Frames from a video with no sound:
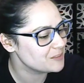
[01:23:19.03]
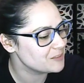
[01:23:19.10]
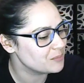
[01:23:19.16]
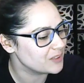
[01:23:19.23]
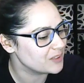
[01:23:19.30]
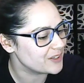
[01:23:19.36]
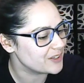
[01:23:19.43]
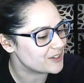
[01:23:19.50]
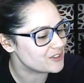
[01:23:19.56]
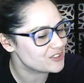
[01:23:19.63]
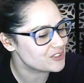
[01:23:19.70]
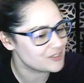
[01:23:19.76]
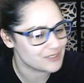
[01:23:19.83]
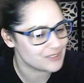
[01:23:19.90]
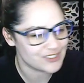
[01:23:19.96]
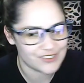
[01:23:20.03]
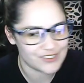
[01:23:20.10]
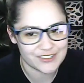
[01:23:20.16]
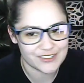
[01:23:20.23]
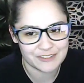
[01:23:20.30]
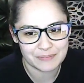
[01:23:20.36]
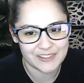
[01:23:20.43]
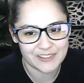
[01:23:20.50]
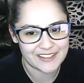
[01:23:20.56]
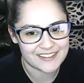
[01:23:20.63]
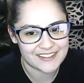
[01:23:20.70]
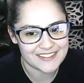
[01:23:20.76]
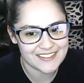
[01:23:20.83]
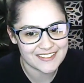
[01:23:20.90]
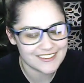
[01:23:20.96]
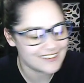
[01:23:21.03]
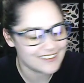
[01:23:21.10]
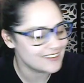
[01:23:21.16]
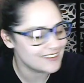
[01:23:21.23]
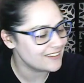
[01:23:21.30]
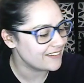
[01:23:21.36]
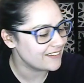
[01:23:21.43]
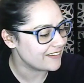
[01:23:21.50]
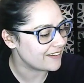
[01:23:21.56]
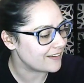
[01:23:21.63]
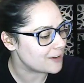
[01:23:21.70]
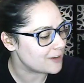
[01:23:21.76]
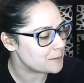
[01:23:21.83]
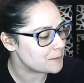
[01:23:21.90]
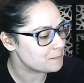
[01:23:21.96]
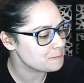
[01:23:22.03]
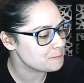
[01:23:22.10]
players to a certain place. Um,